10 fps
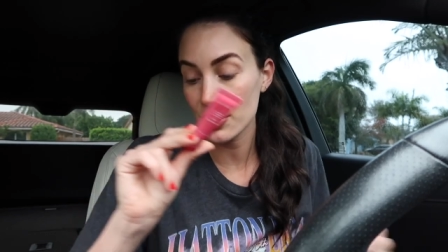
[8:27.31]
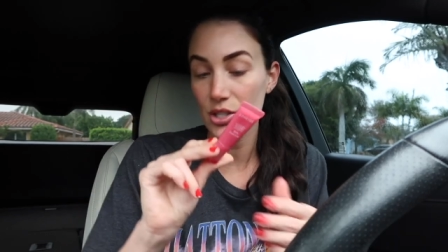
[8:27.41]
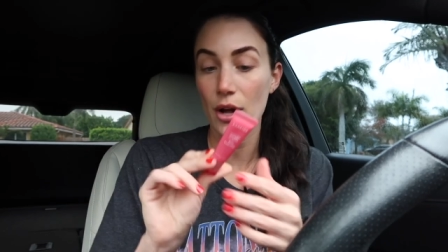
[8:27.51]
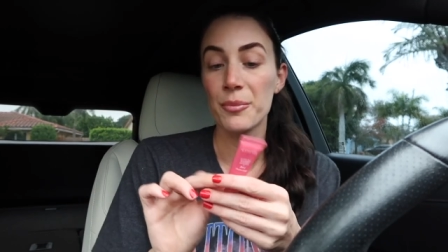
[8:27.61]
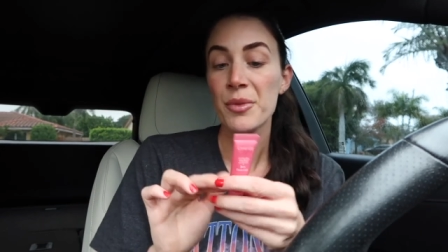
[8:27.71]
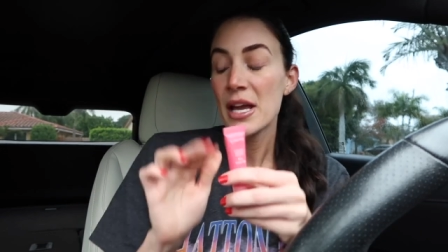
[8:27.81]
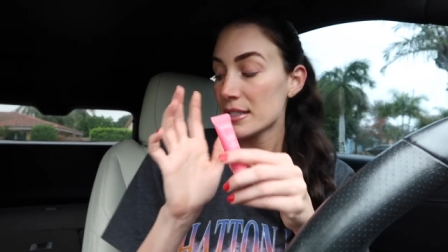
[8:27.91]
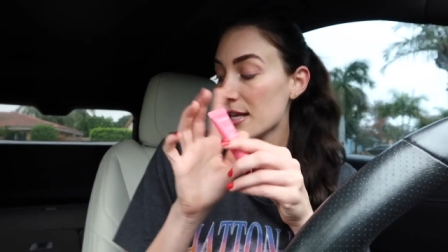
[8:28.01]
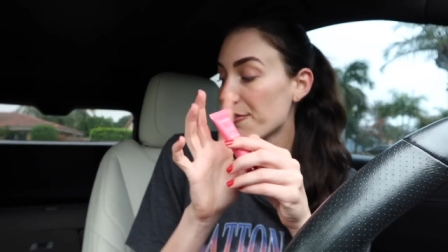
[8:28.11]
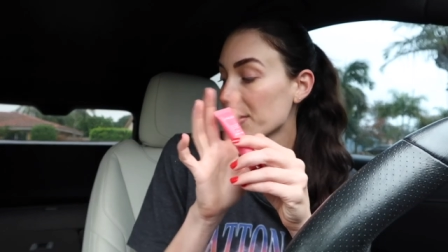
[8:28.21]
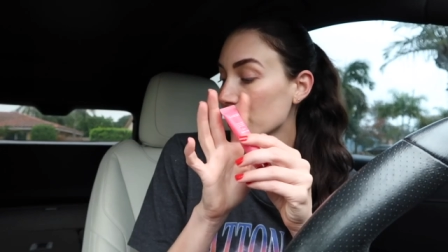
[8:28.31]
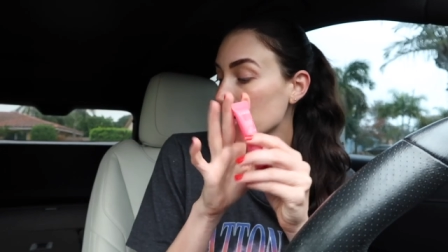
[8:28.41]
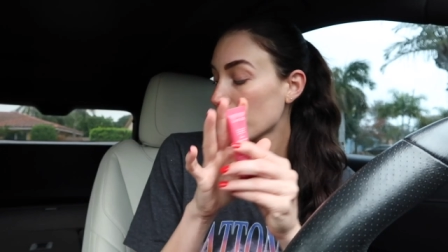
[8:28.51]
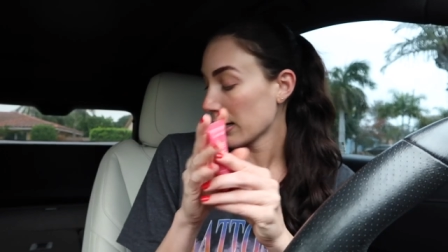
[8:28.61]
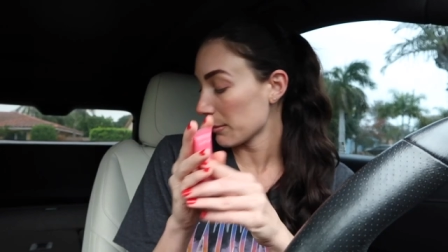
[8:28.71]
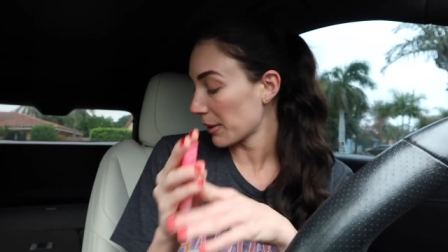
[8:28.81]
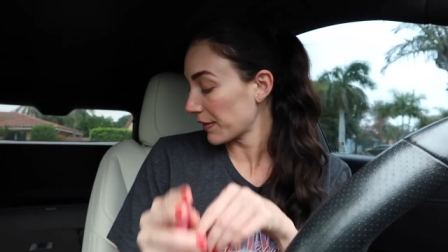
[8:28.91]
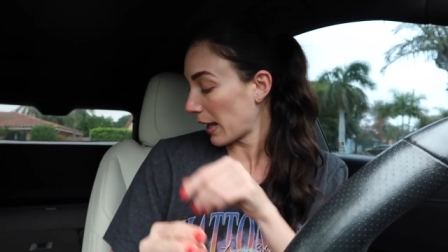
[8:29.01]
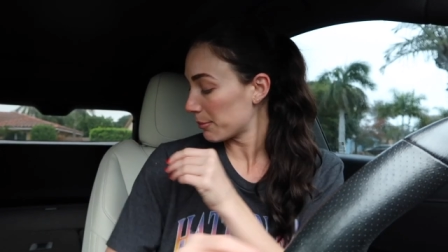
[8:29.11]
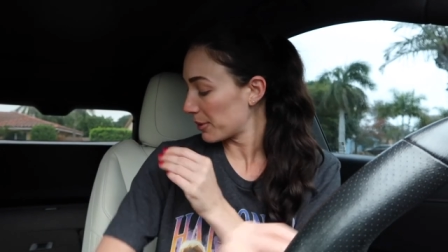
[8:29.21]
So definitely recommend
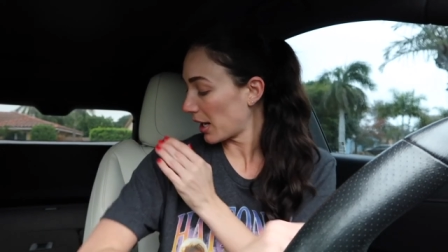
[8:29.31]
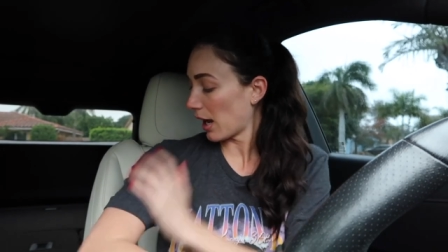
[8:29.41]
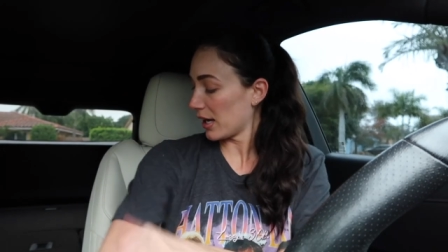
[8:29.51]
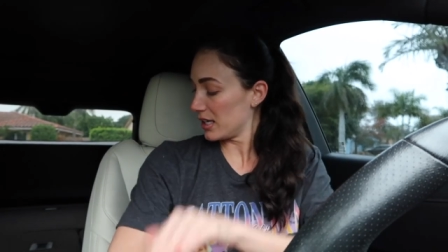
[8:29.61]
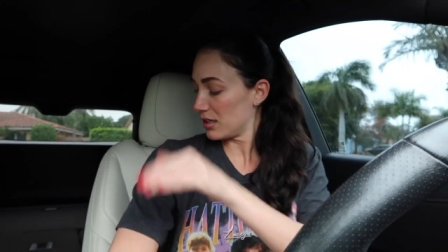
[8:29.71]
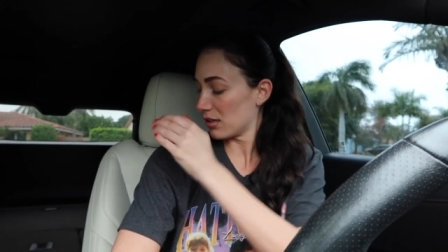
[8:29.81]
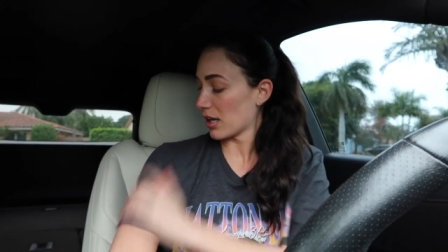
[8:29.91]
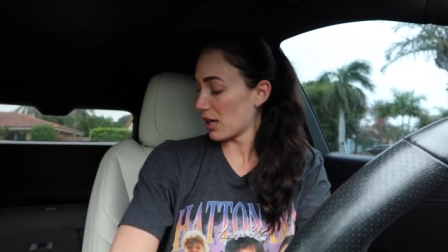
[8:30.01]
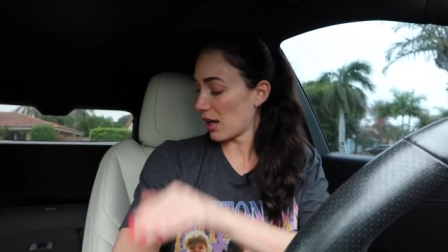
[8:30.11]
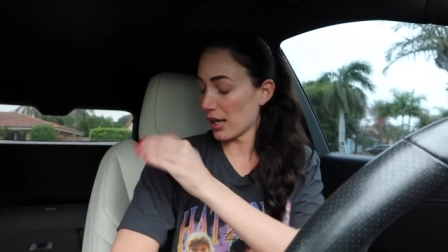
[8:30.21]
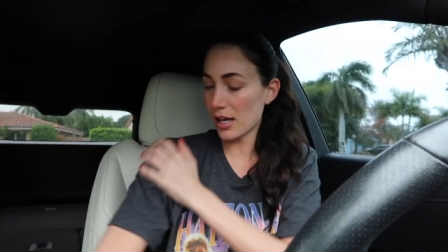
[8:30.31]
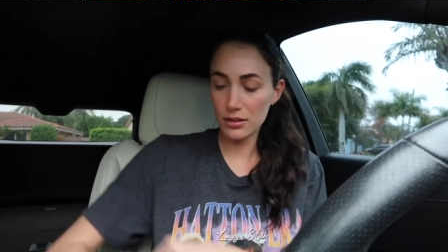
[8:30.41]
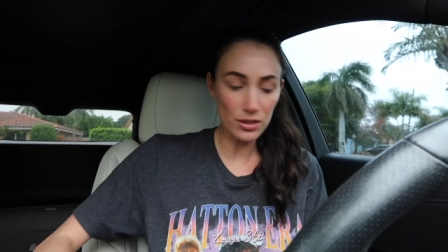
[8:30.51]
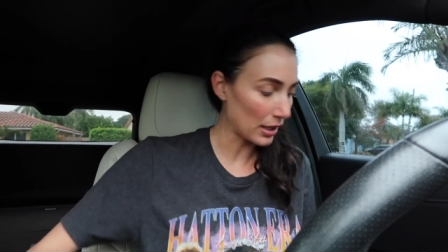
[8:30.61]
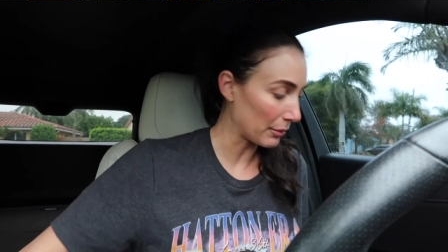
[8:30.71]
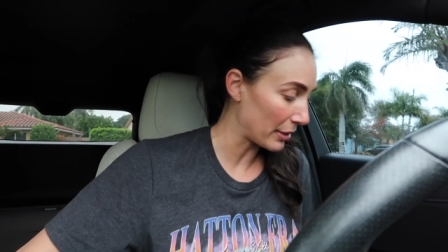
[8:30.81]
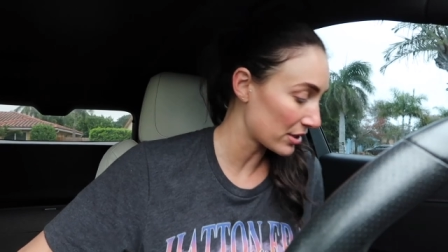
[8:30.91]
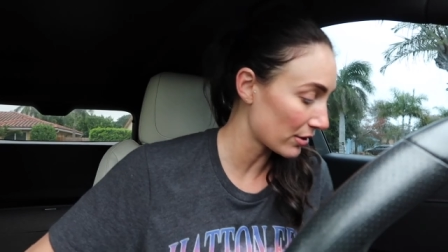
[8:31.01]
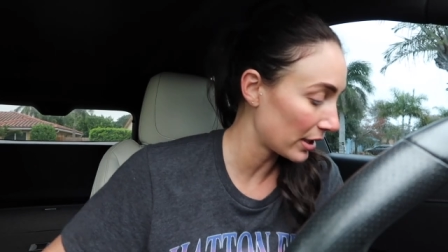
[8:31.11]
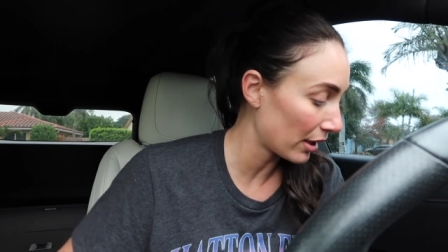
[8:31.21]
that. But I, okay, I kind of look like a
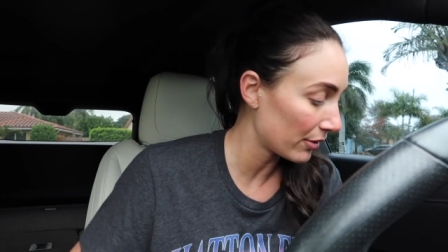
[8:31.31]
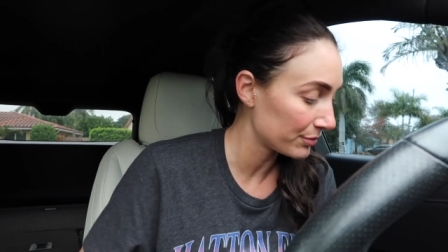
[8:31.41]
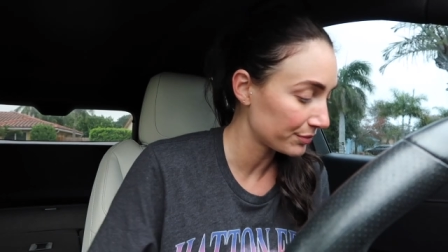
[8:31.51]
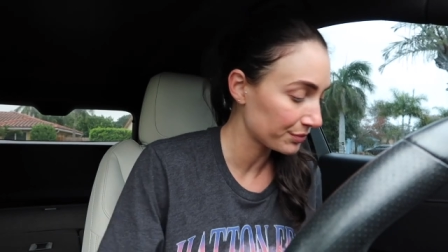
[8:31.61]
mess right now.